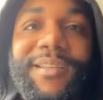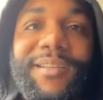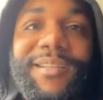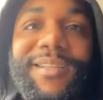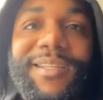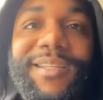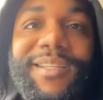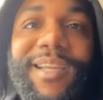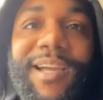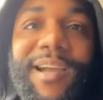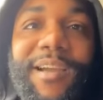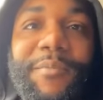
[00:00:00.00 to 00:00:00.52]
the
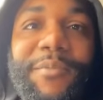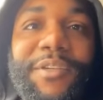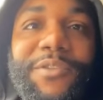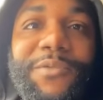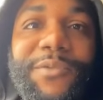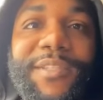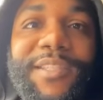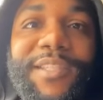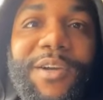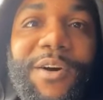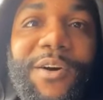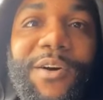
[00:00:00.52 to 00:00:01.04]
dumbest,
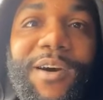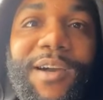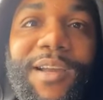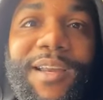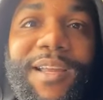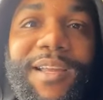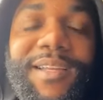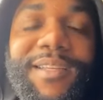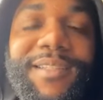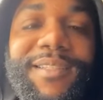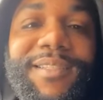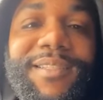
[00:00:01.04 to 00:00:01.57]

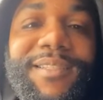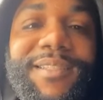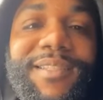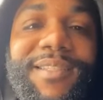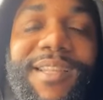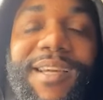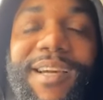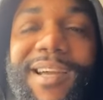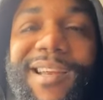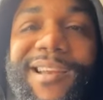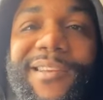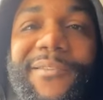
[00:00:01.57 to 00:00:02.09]
retardiest,
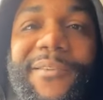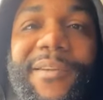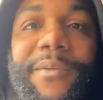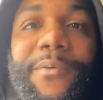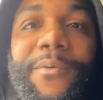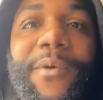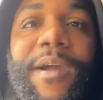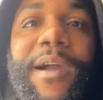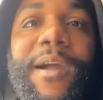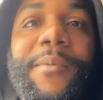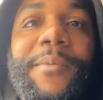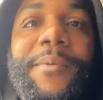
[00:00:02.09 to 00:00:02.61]
stuttering
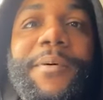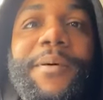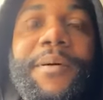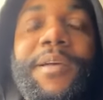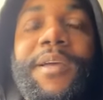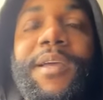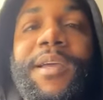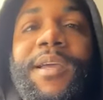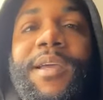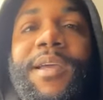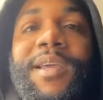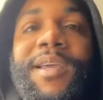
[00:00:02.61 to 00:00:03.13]
rapper
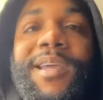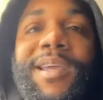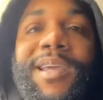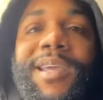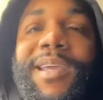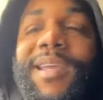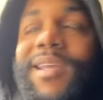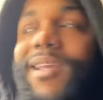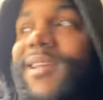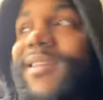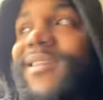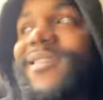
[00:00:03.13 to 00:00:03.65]

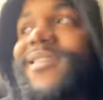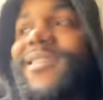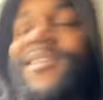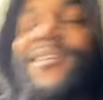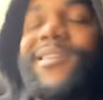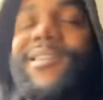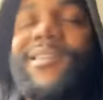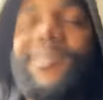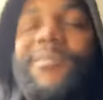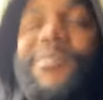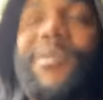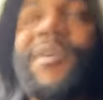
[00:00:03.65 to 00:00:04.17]
in the city
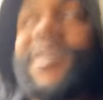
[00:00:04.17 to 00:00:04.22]
of